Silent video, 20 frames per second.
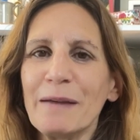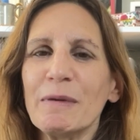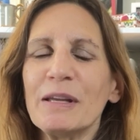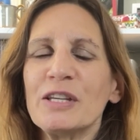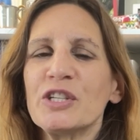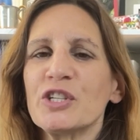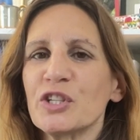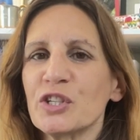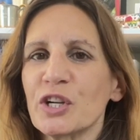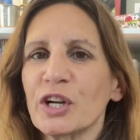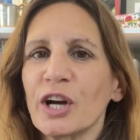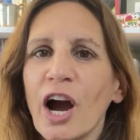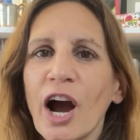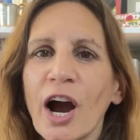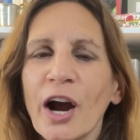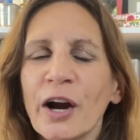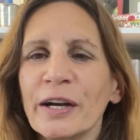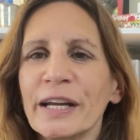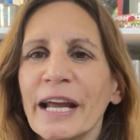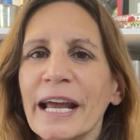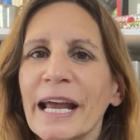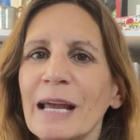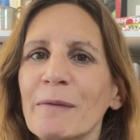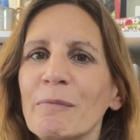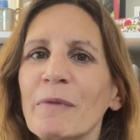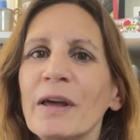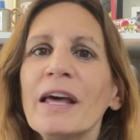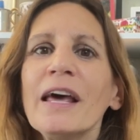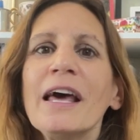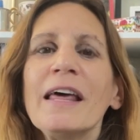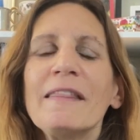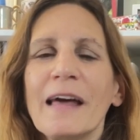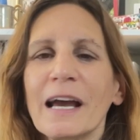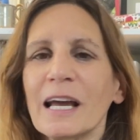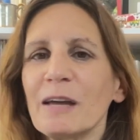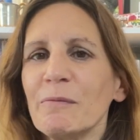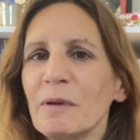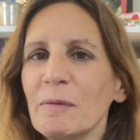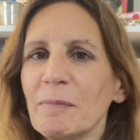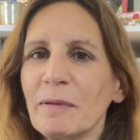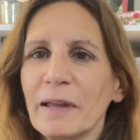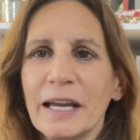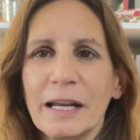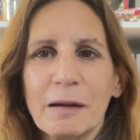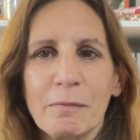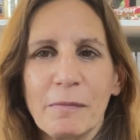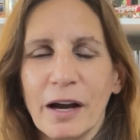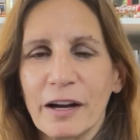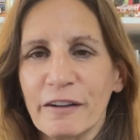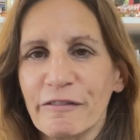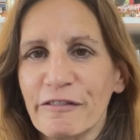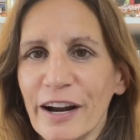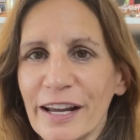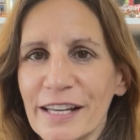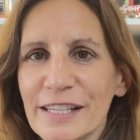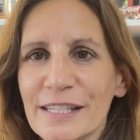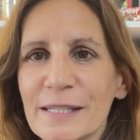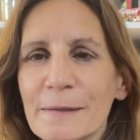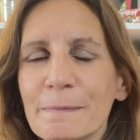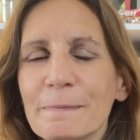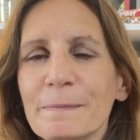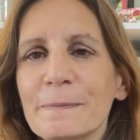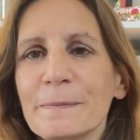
It's just a card game that can be played among friends.